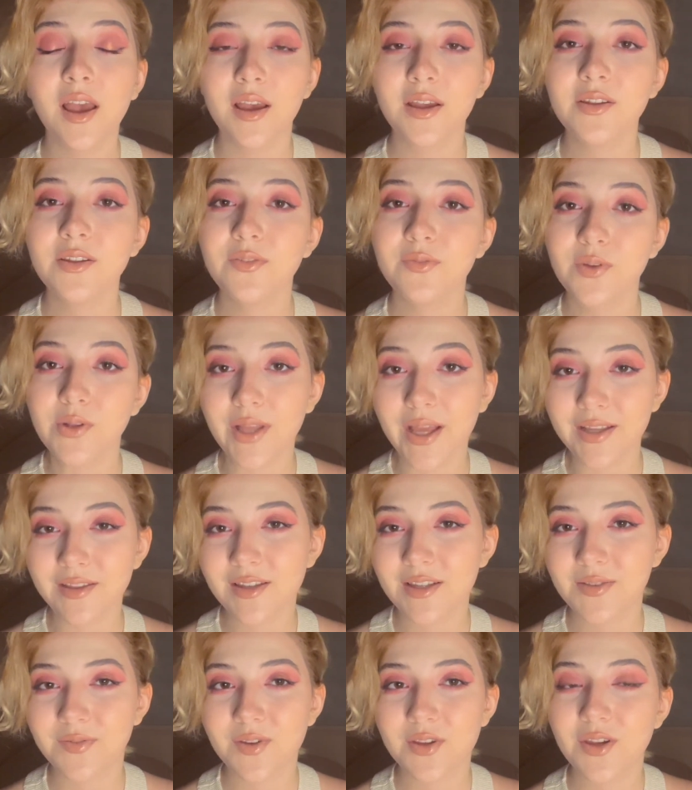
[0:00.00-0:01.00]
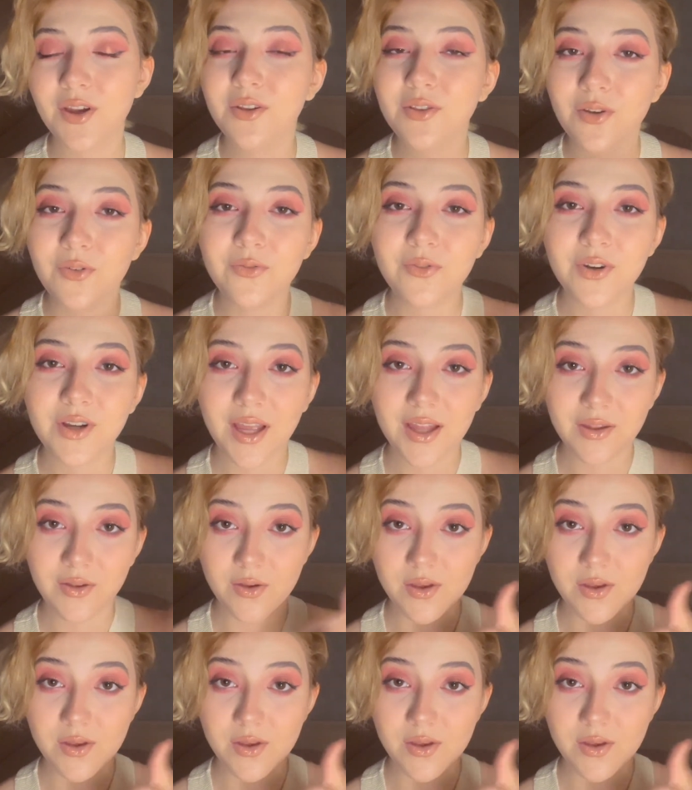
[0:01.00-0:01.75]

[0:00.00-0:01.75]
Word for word: and if you like this video don't forget